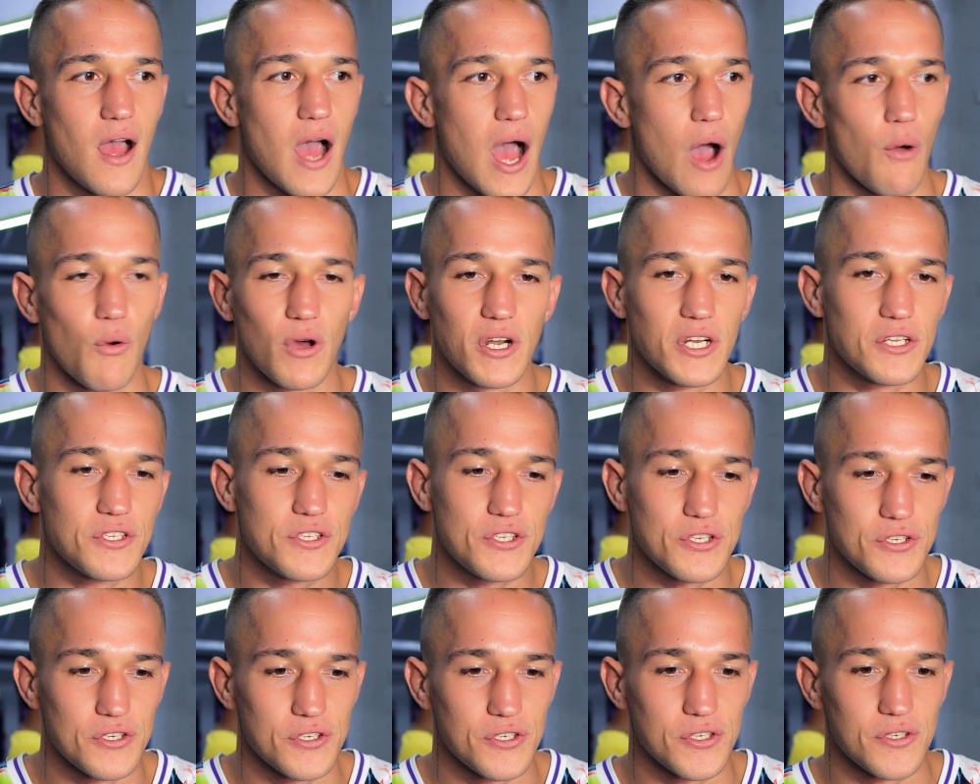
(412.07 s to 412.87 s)
I wanted
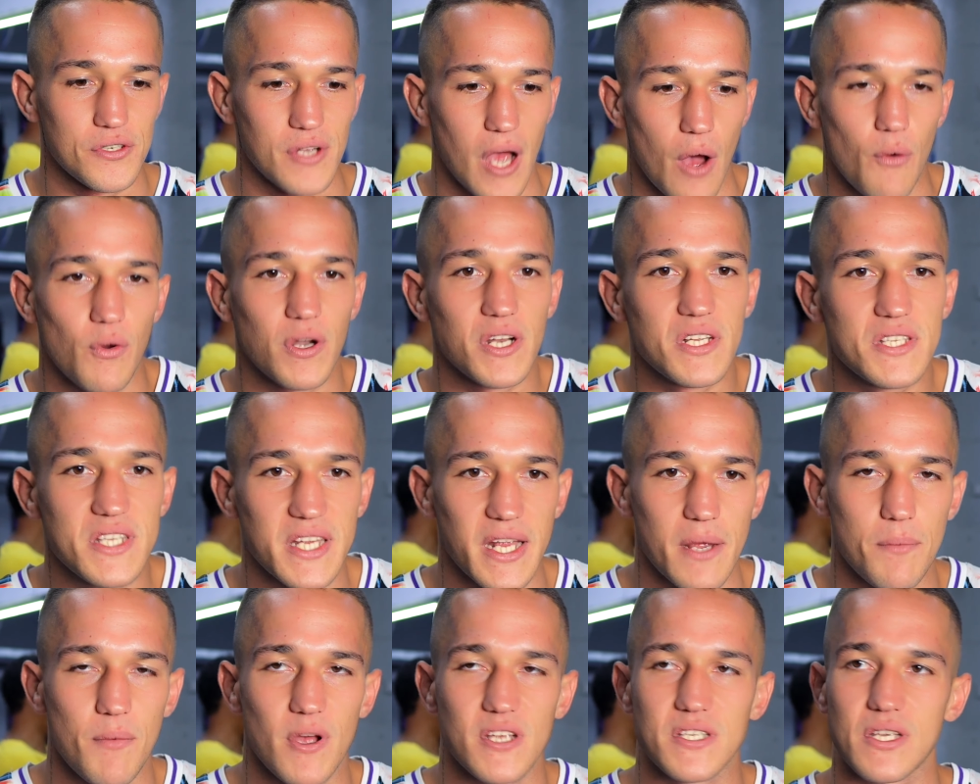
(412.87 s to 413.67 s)
to
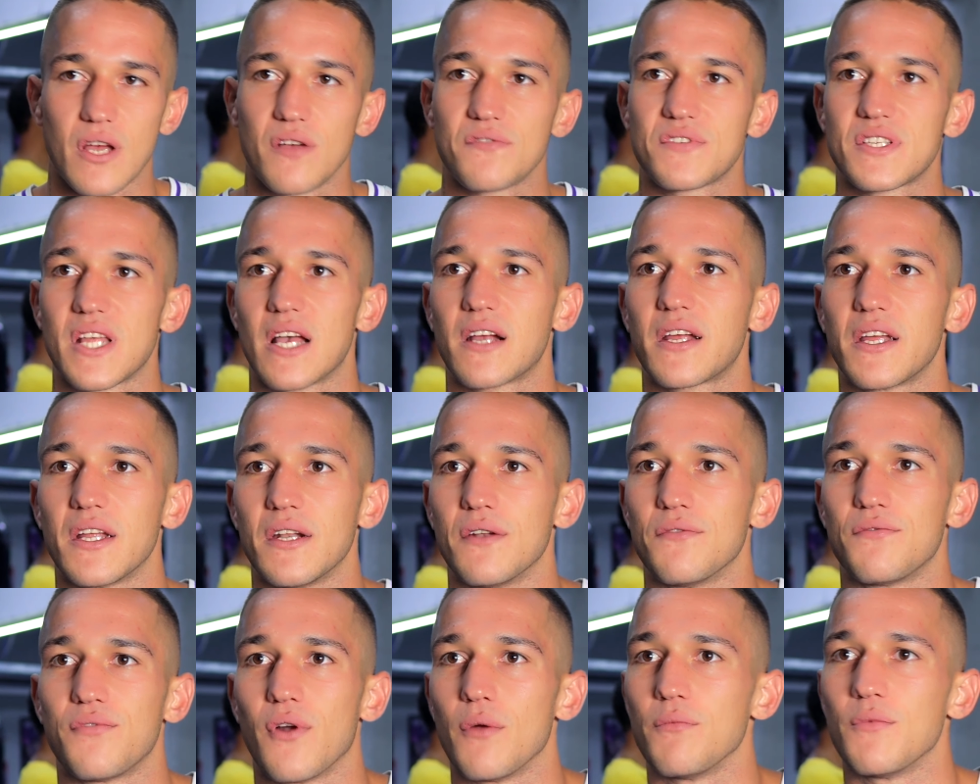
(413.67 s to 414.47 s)
get myself stuck
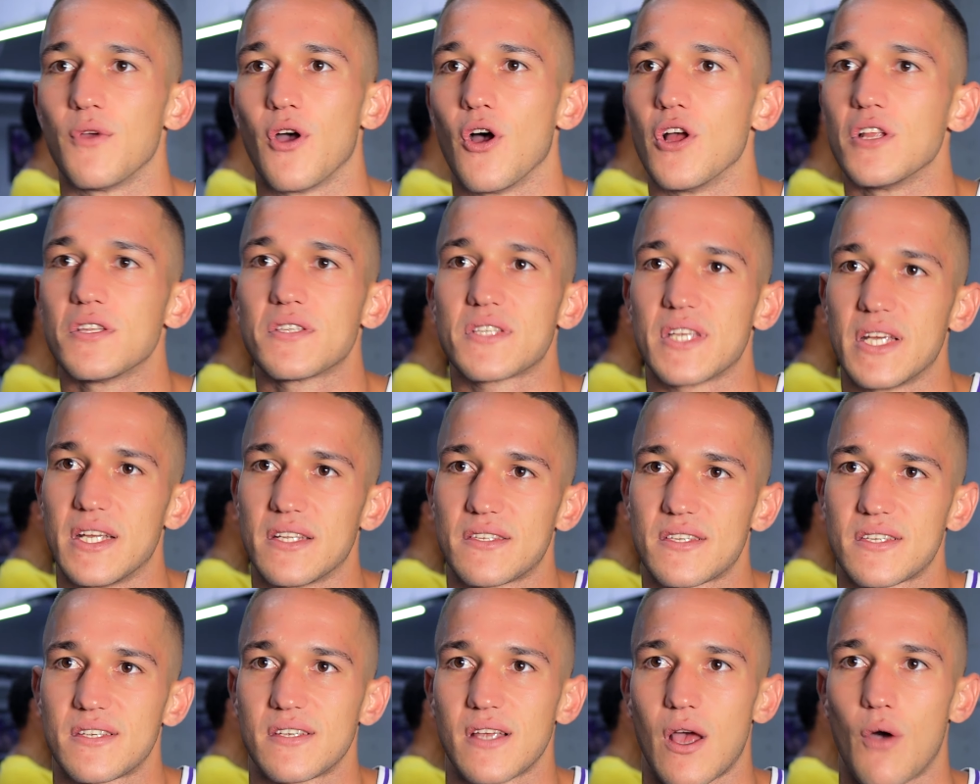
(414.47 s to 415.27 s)
in from the
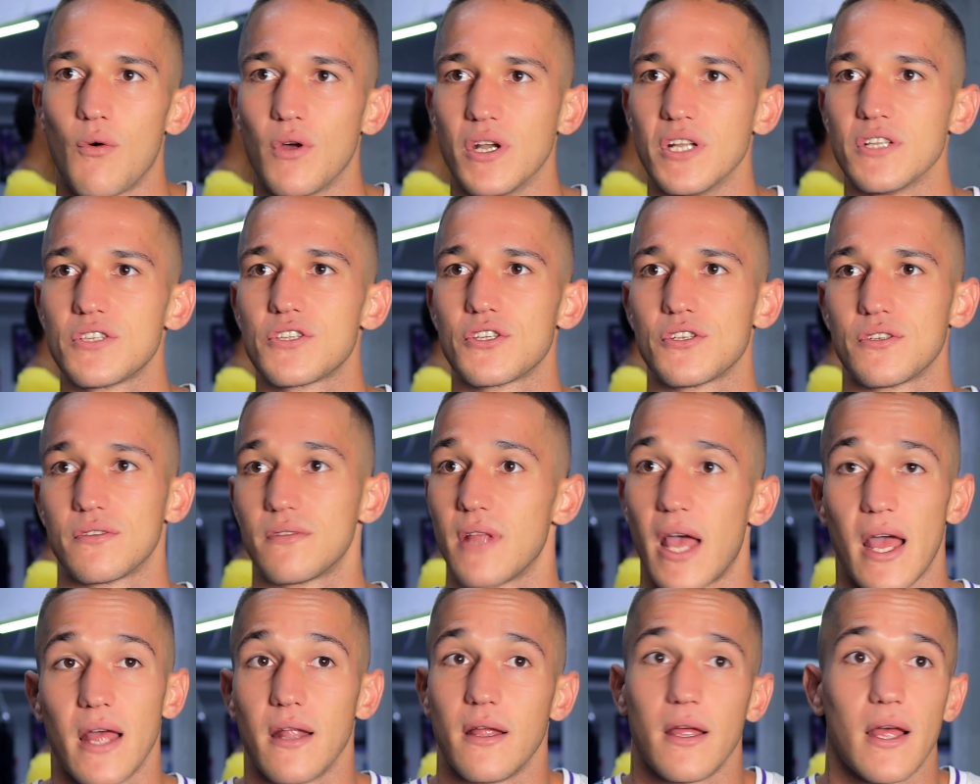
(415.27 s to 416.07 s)
onset.
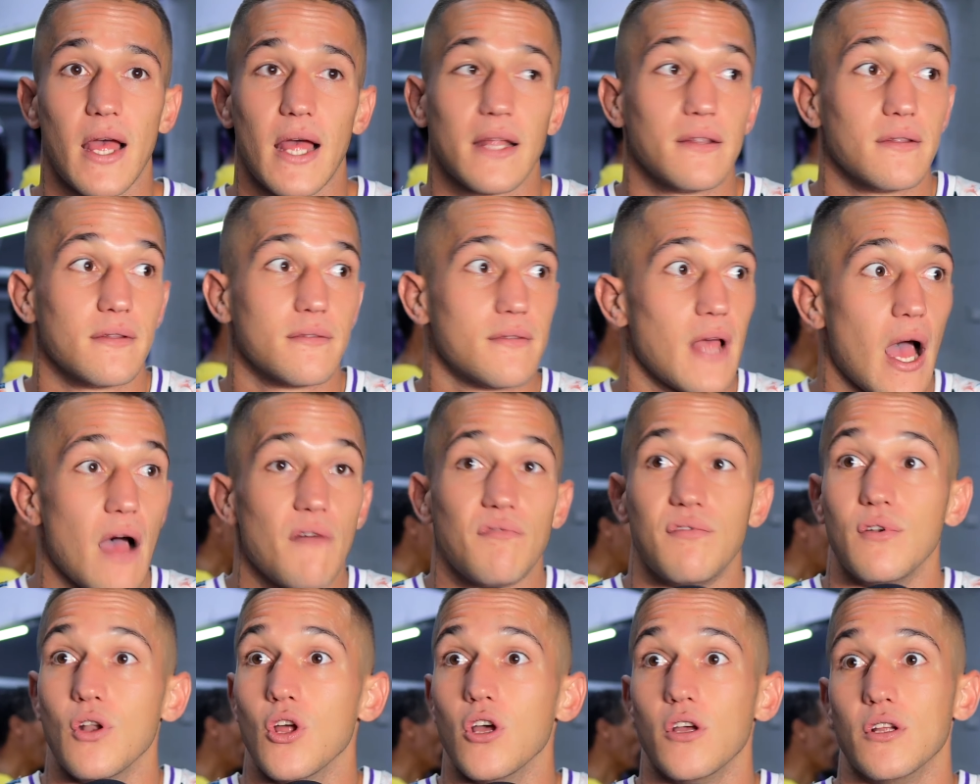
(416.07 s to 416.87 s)
And
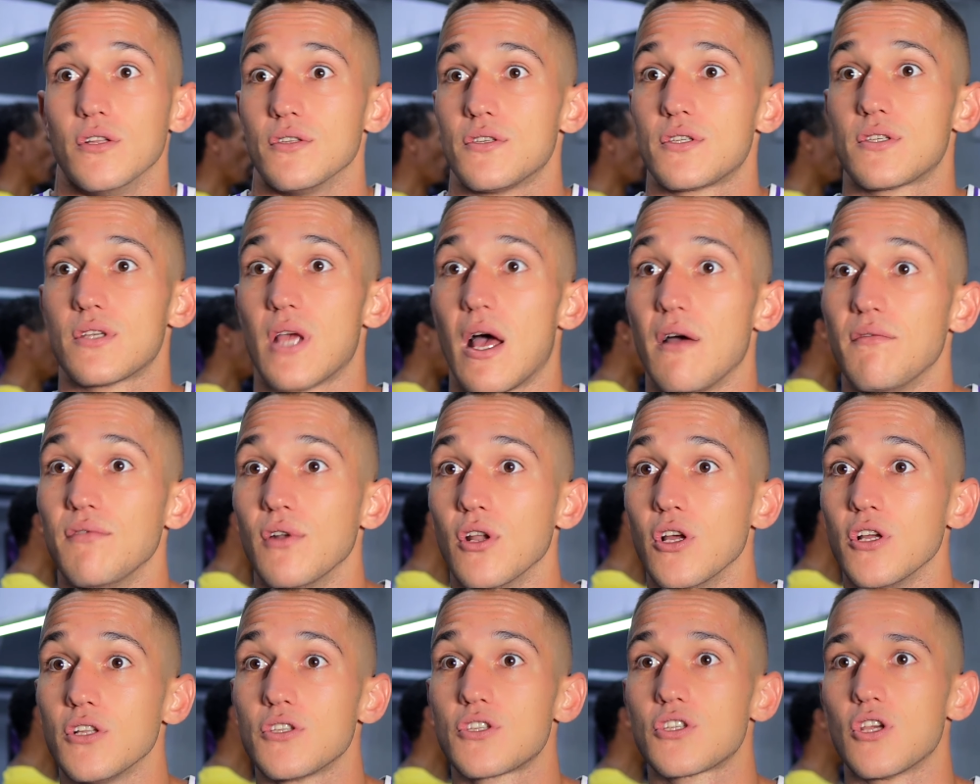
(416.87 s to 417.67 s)
I've
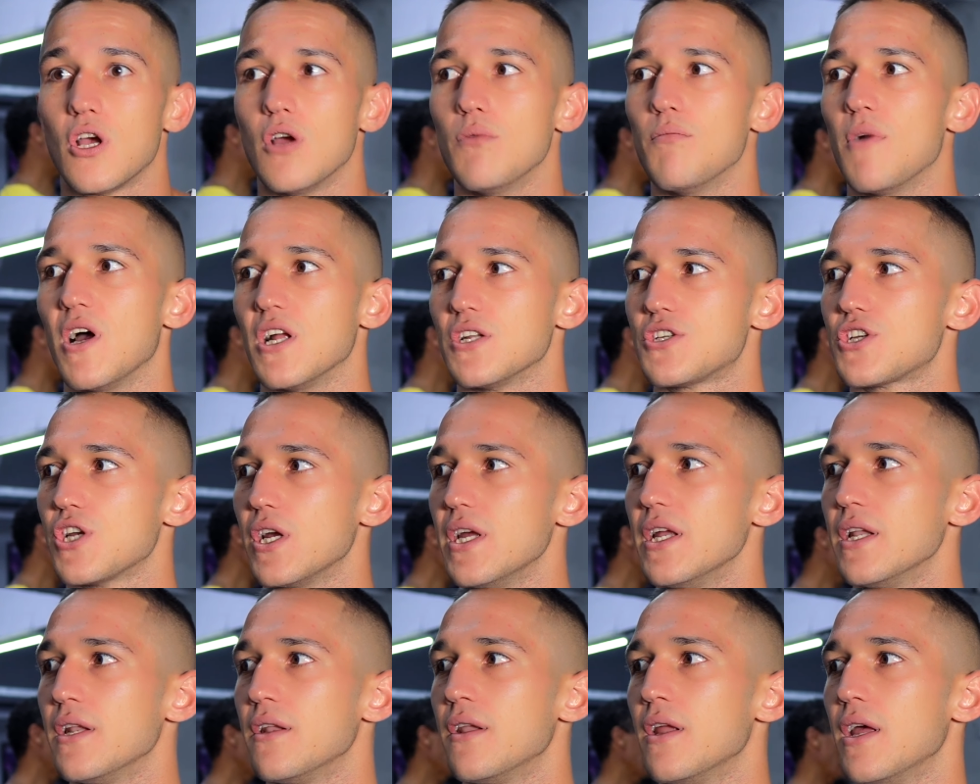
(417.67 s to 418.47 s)
learned so much.
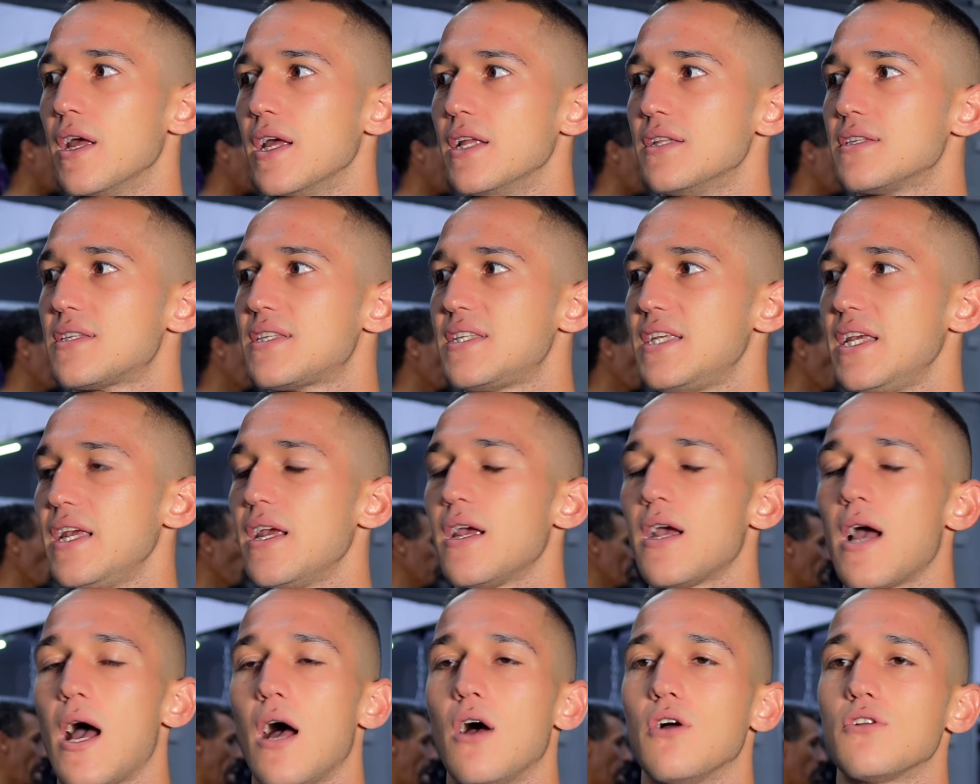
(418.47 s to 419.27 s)
And
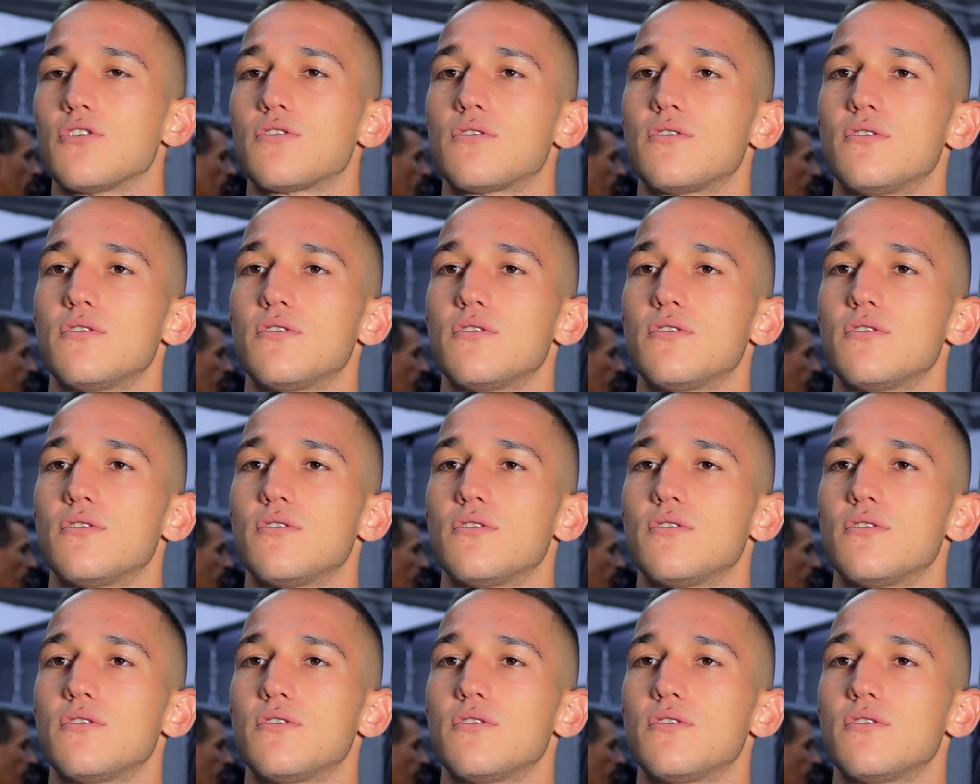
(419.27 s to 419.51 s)
seeing how,